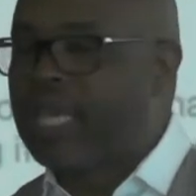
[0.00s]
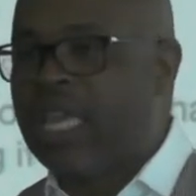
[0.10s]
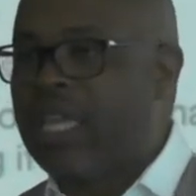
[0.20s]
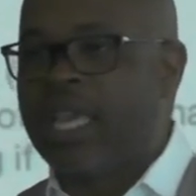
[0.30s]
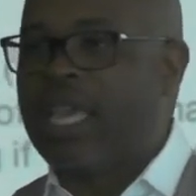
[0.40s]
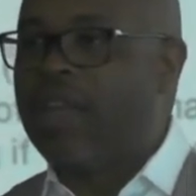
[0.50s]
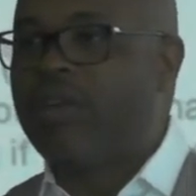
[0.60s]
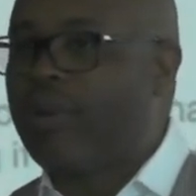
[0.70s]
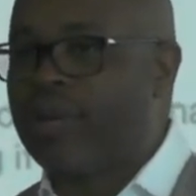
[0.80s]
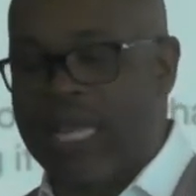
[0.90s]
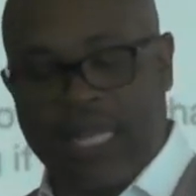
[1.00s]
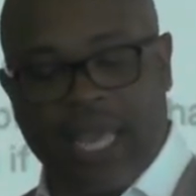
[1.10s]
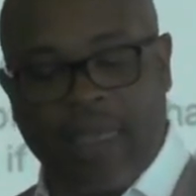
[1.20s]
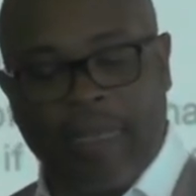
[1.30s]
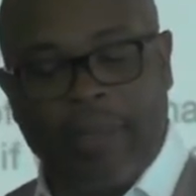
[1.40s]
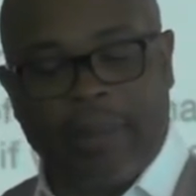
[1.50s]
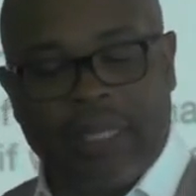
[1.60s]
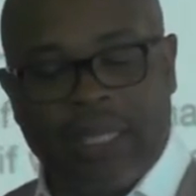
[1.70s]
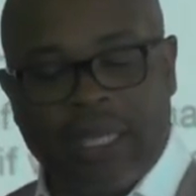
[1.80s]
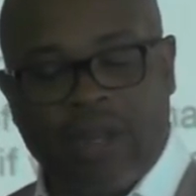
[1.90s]
It don't work like that.
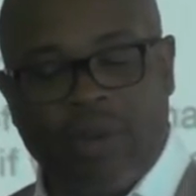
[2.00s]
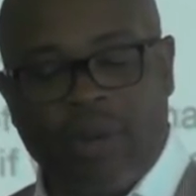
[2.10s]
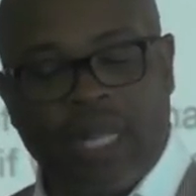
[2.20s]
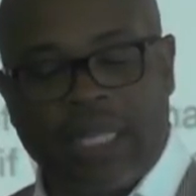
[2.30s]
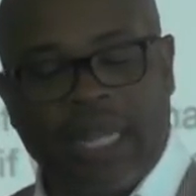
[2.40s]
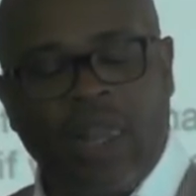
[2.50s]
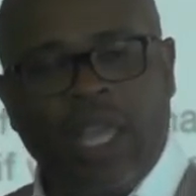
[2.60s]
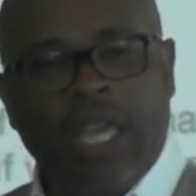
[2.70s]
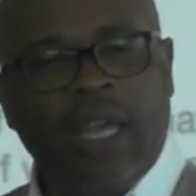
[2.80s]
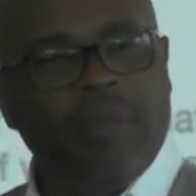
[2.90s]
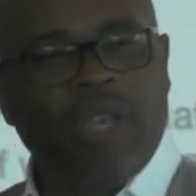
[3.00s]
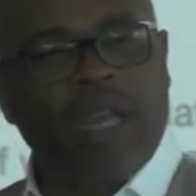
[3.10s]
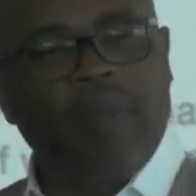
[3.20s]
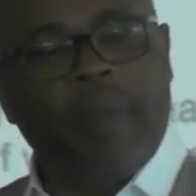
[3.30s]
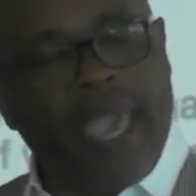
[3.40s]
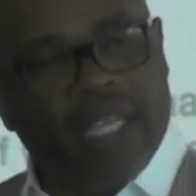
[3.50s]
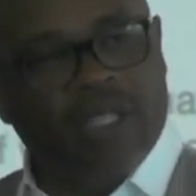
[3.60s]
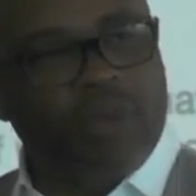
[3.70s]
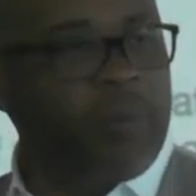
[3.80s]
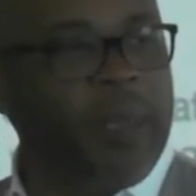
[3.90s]
You got to be
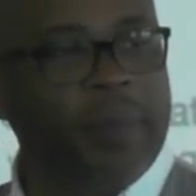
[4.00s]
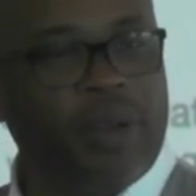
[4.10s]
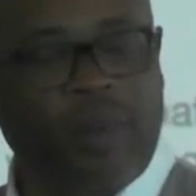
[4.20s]
patient with people